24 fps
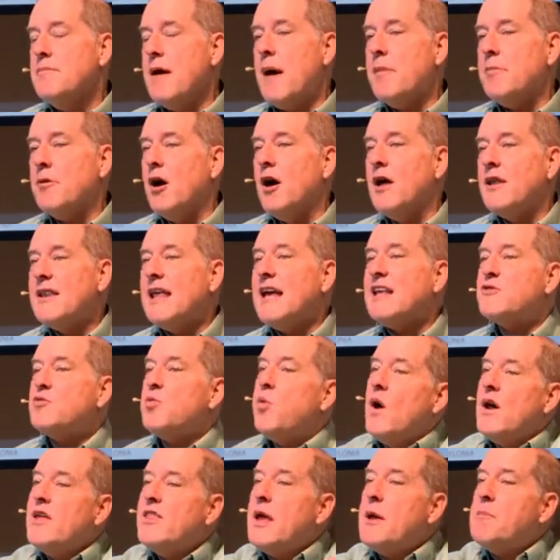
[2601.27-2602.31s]
Babylon,
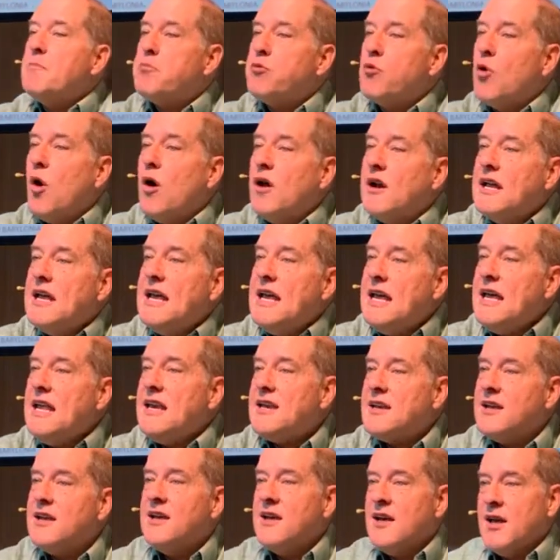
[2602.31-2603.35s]
that's why they brought
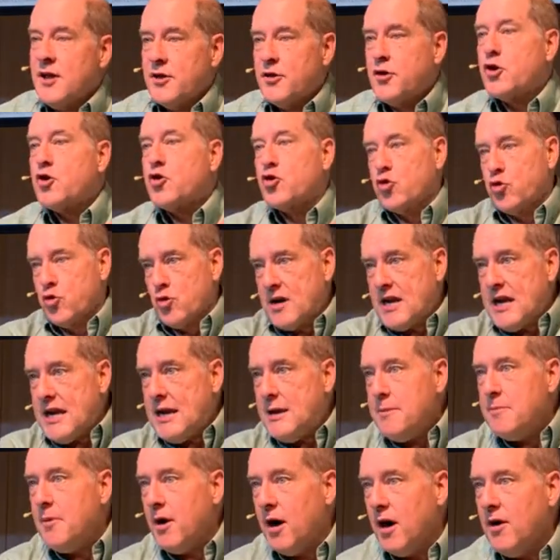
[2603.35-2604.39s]
in the
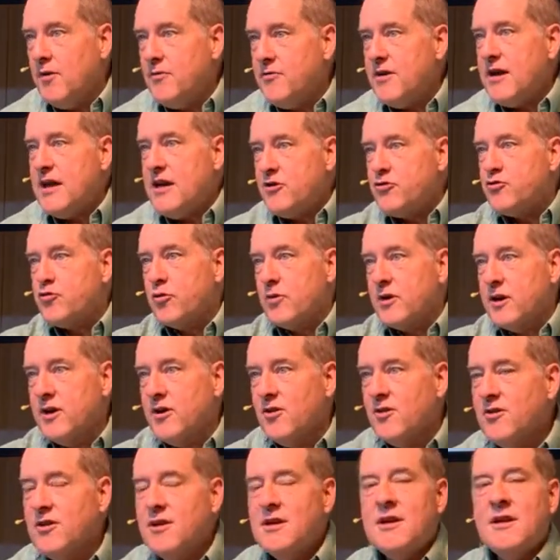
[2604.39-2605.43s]
cream of
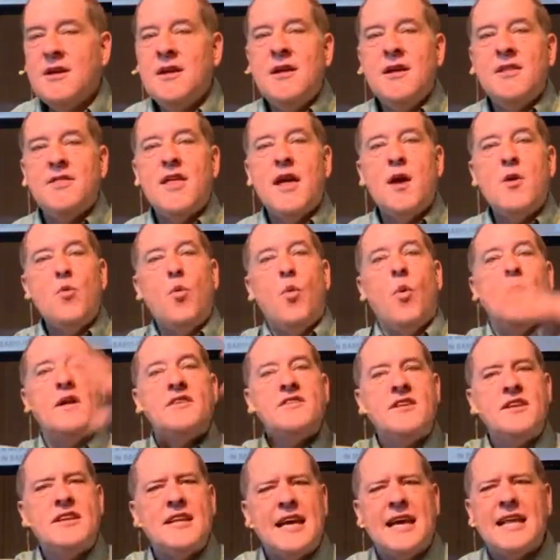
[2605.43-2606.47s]
Israel. They
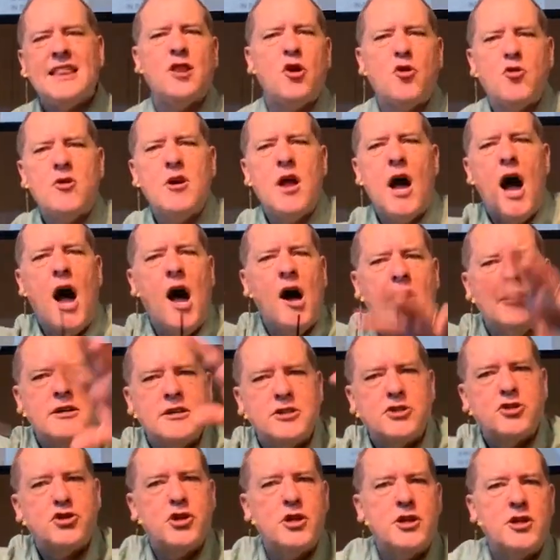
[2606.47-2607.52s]
wanted to get their
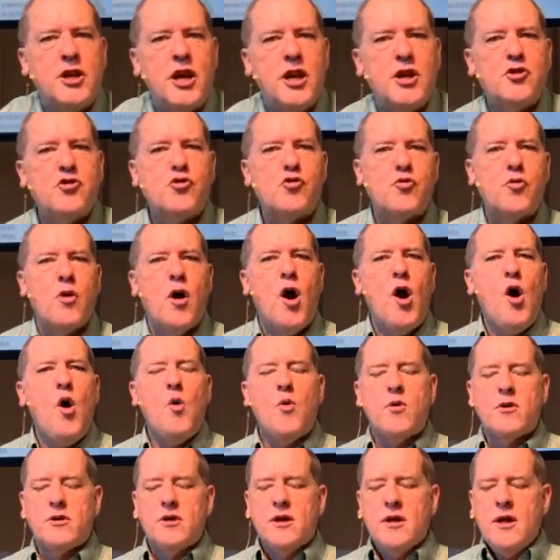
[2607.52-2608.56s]
knowledge and, and
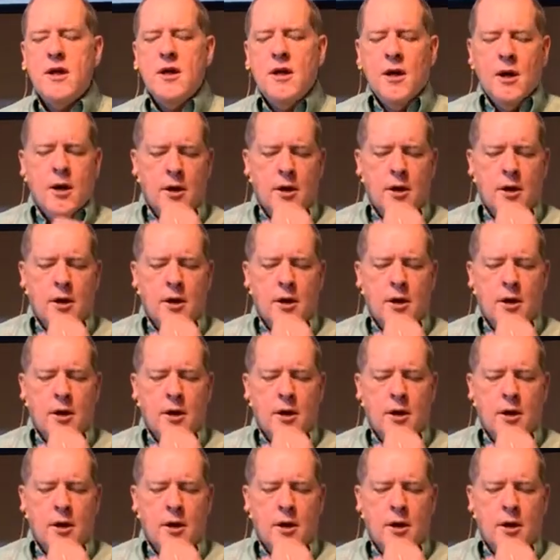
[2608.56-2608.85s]
grow and,